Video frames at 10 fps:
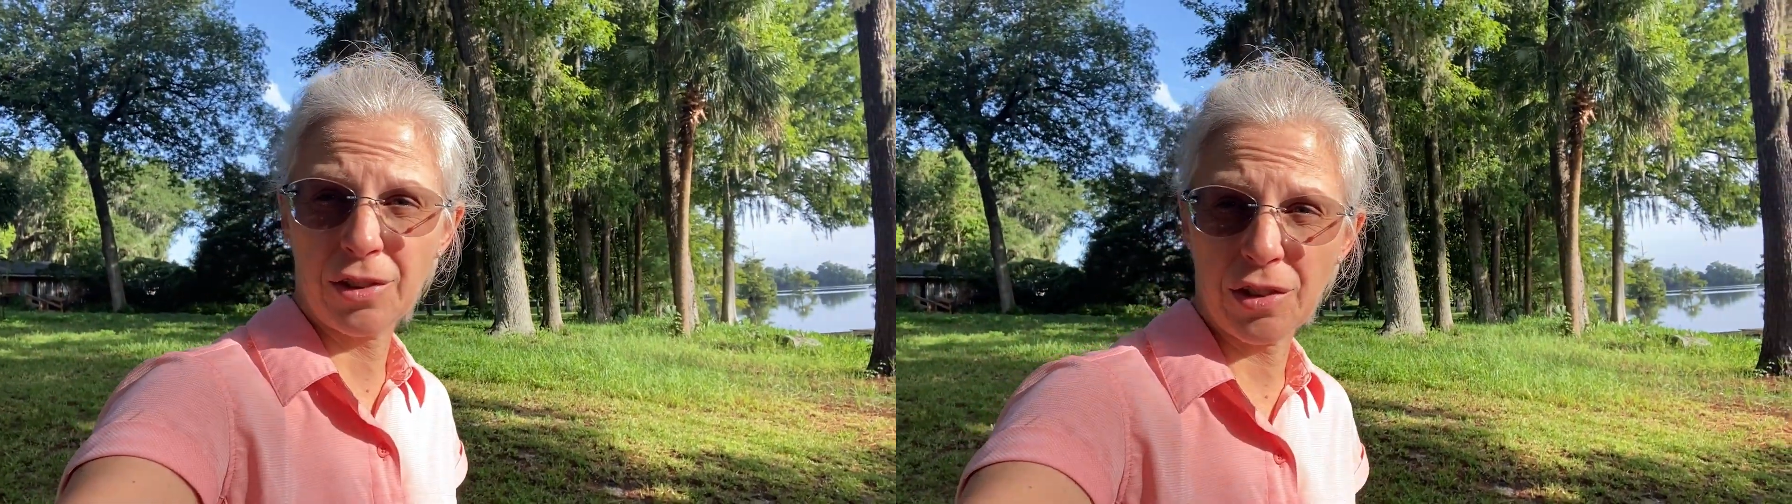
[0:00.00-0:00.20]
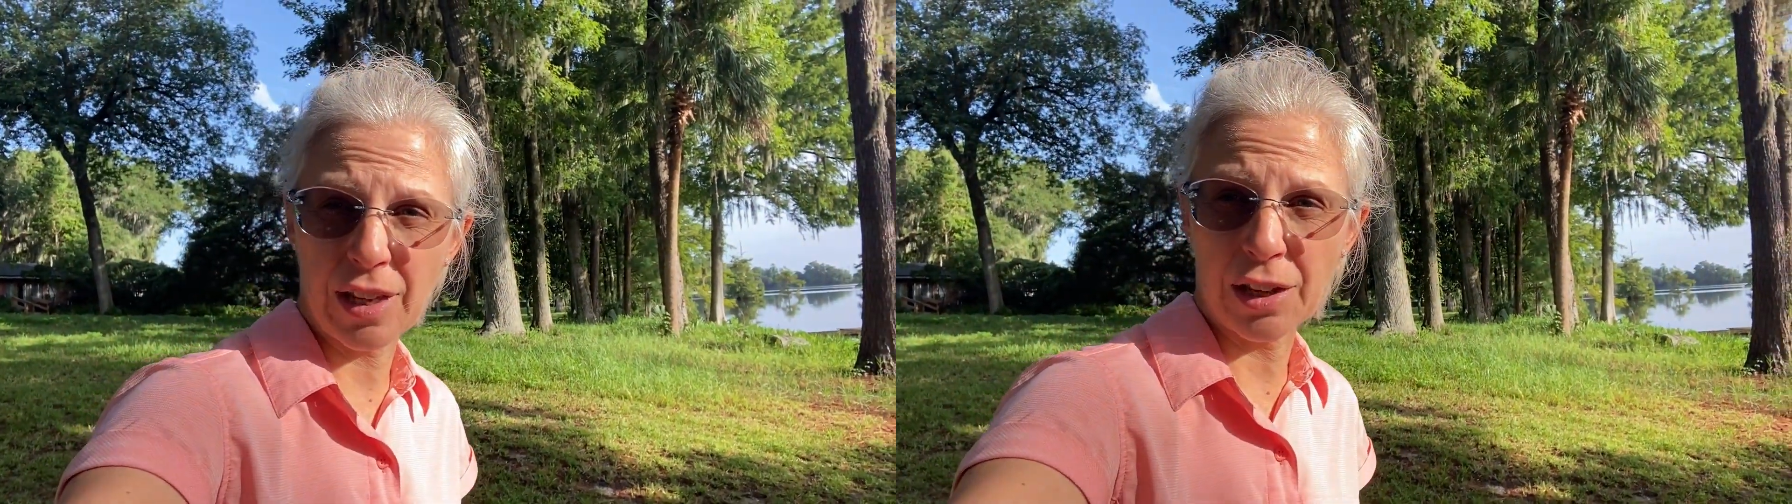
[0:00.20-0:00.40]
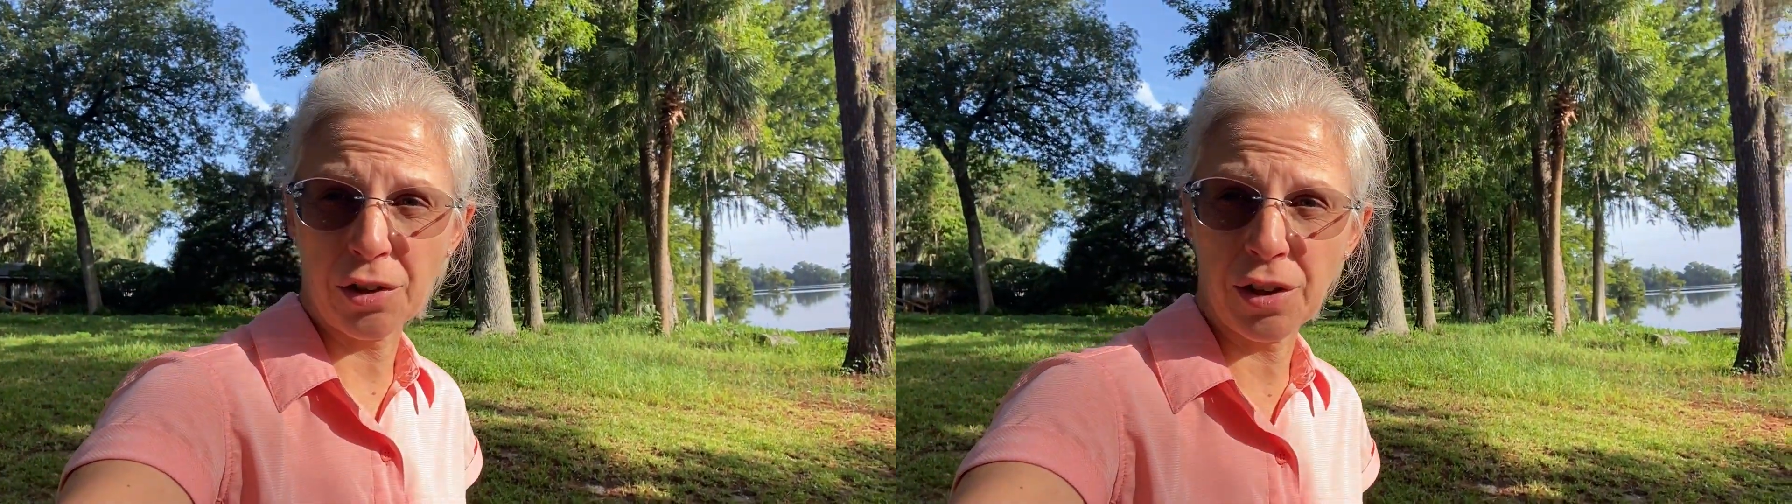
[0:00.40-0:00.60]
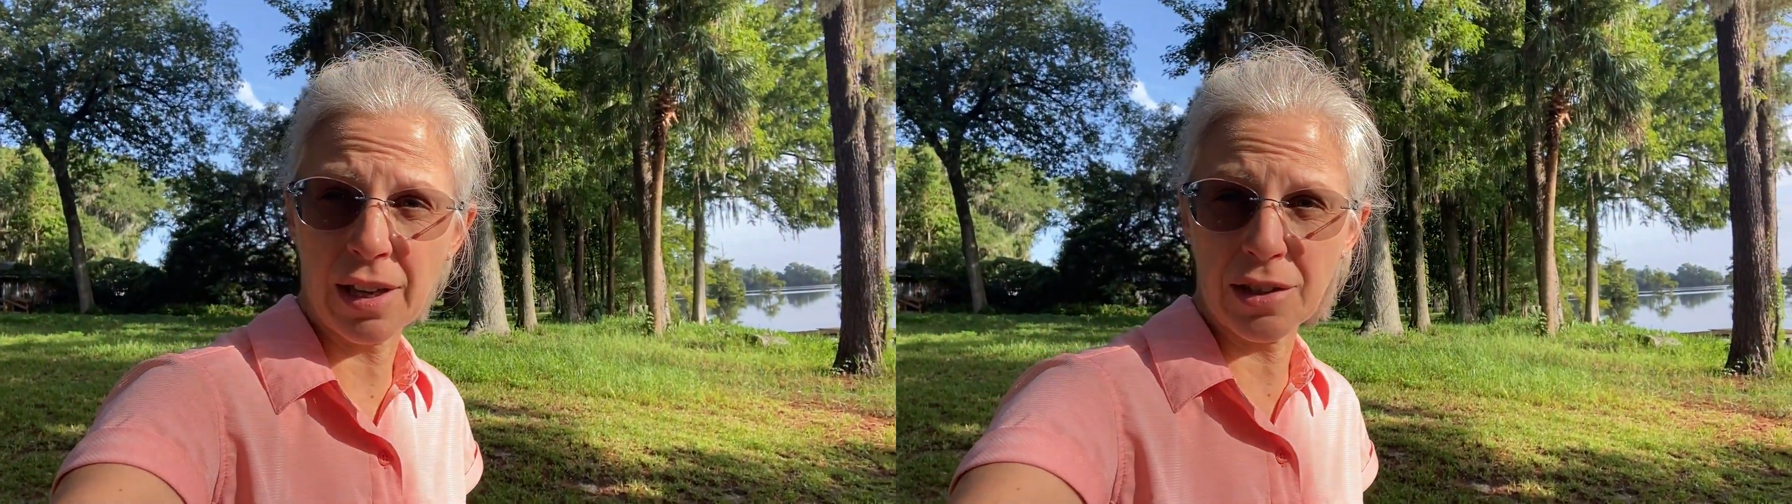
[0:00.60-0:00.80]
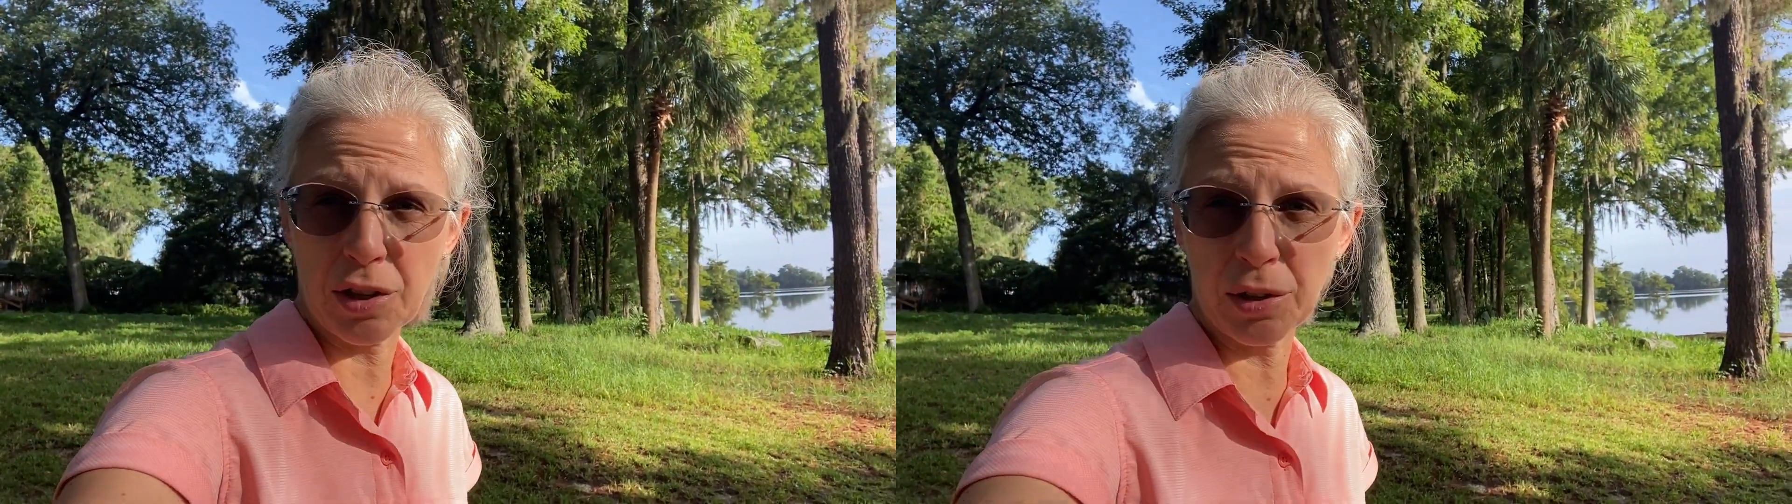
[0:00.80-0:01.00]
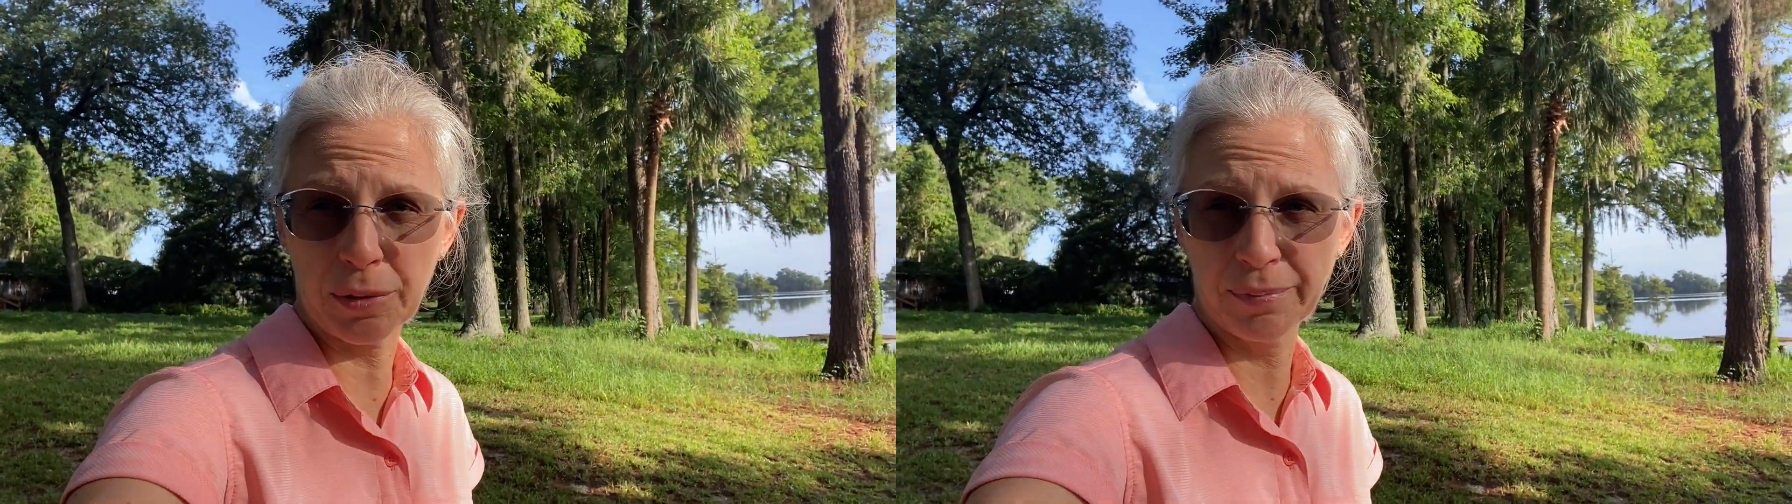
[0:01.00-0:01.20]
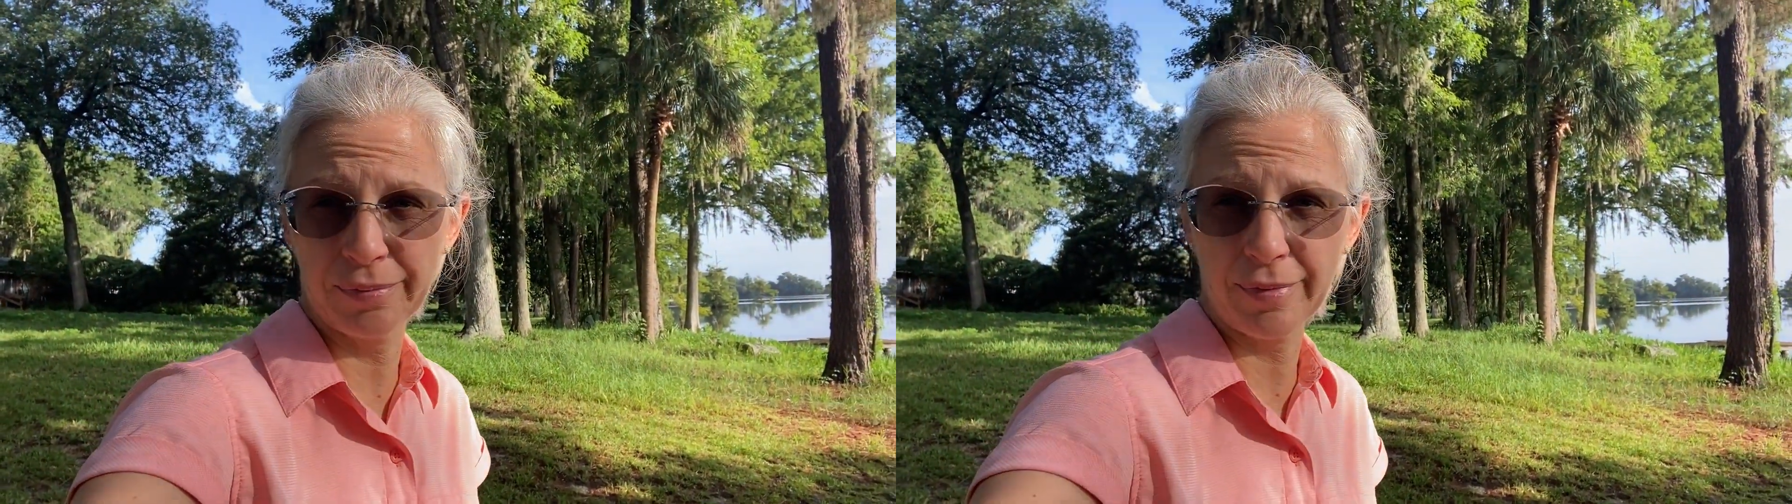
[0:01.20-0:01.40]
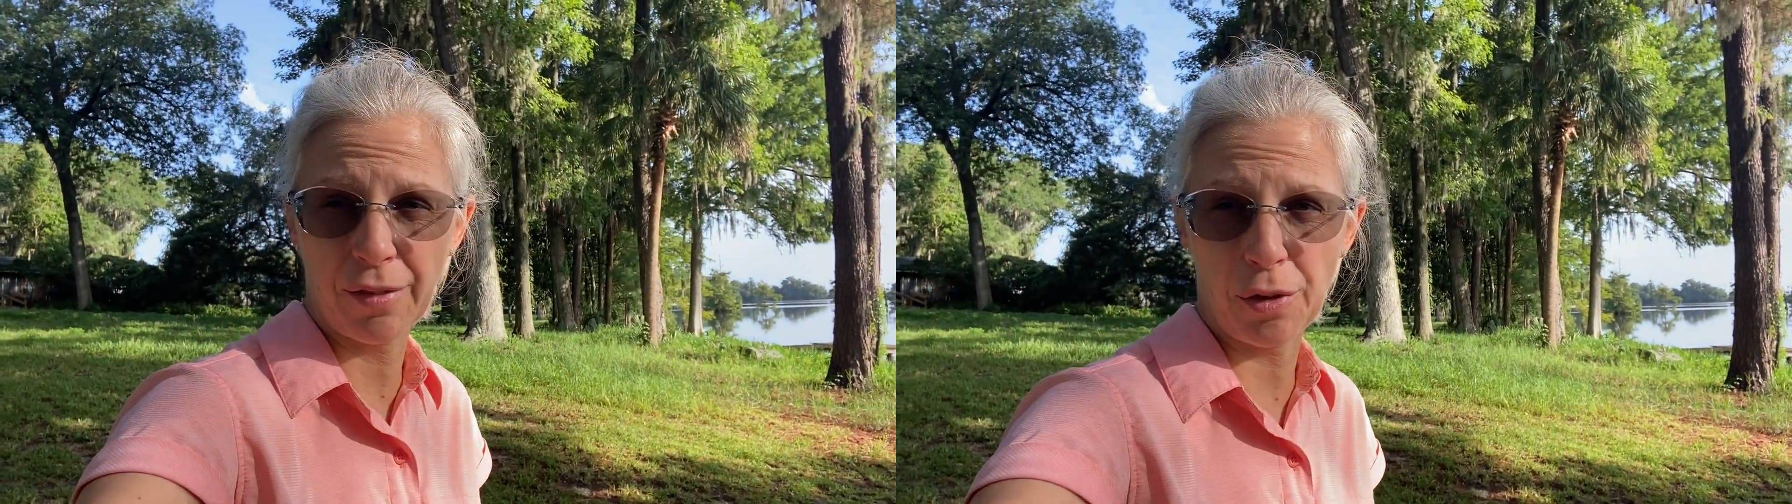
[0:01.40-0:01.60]
Just like your kid too,
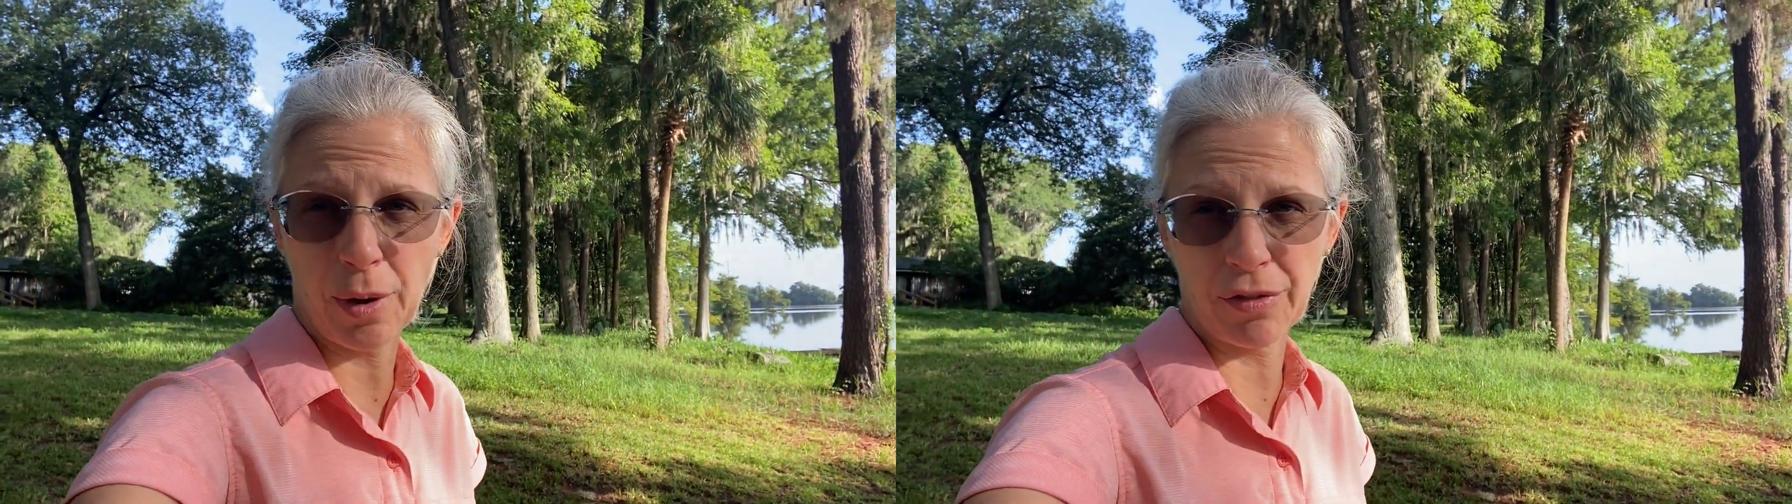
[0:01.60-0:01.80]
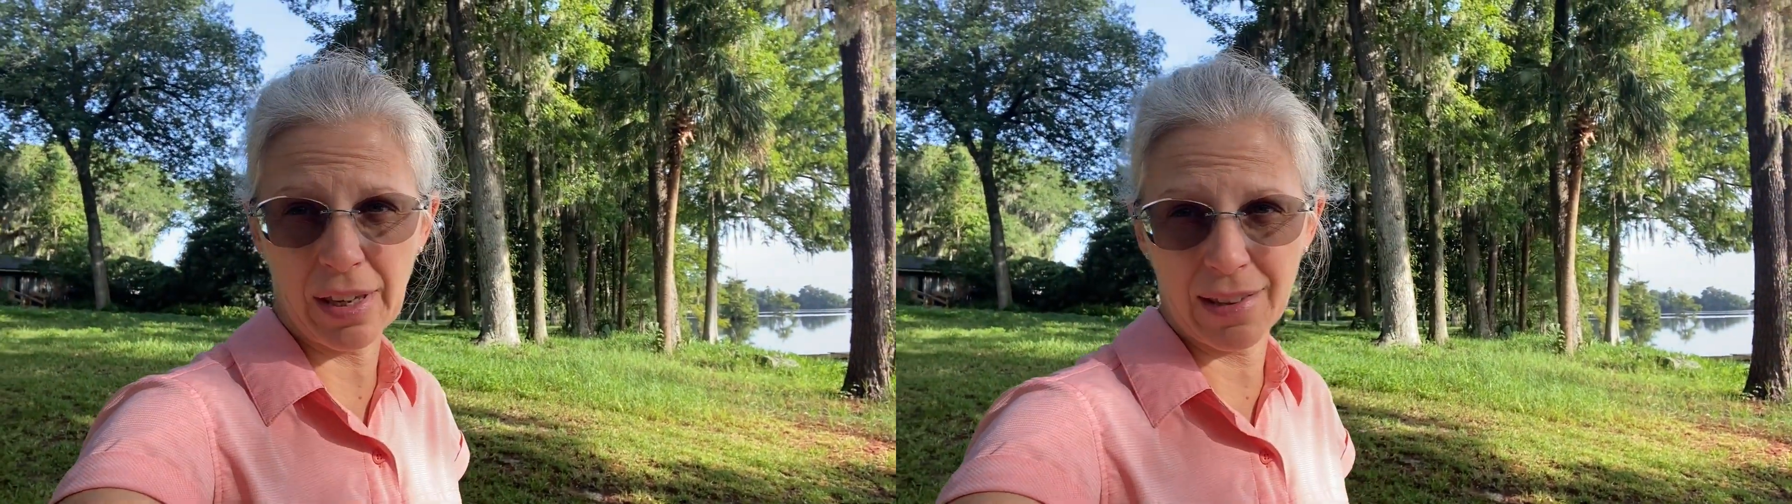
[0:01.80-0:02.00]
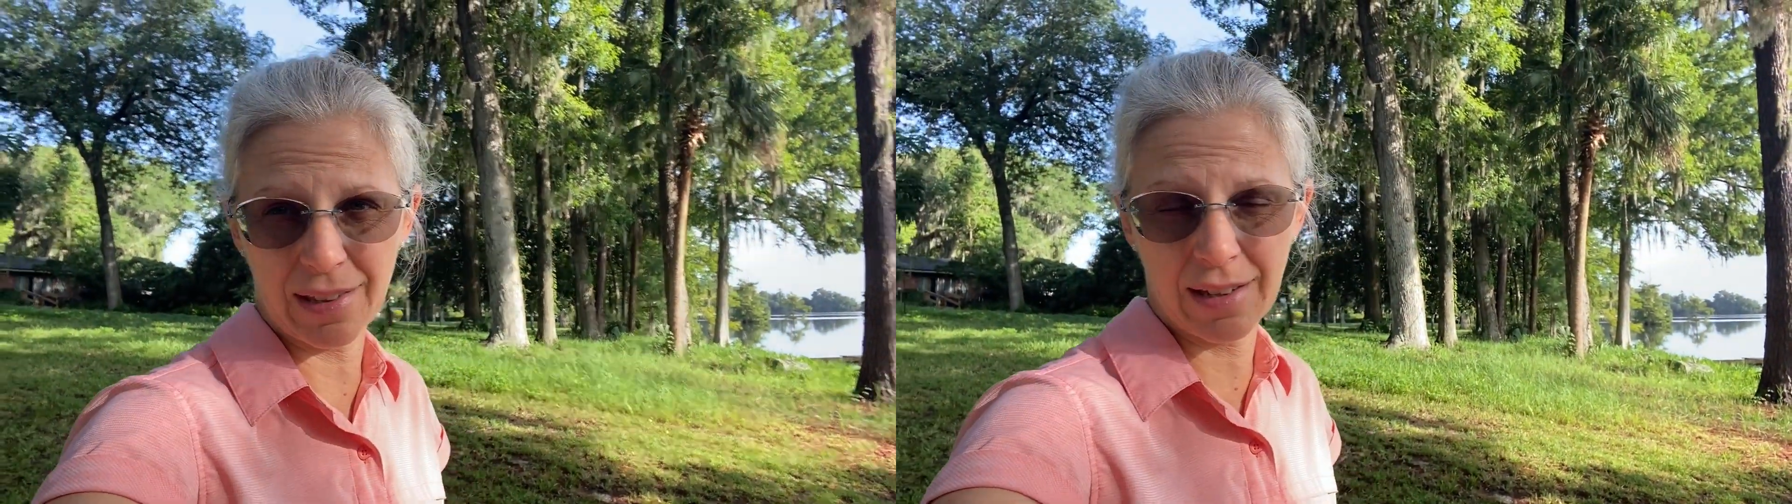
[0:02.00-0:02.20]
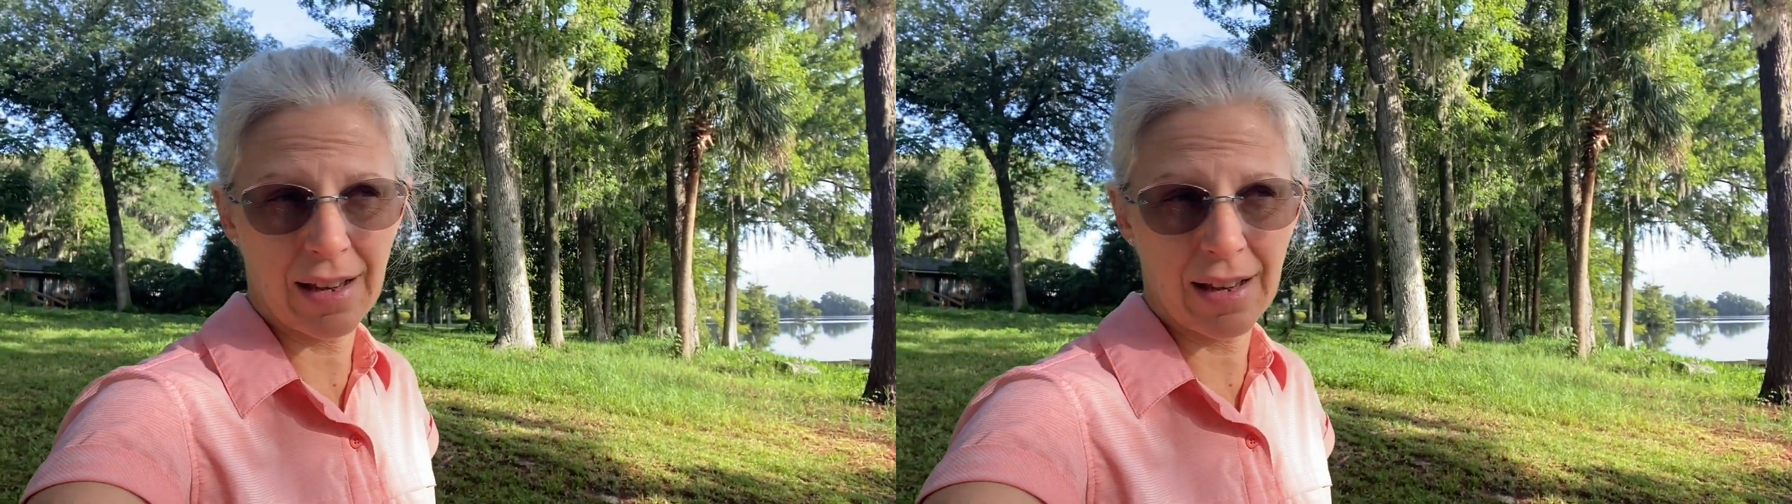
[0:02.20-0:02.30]
if you have kids.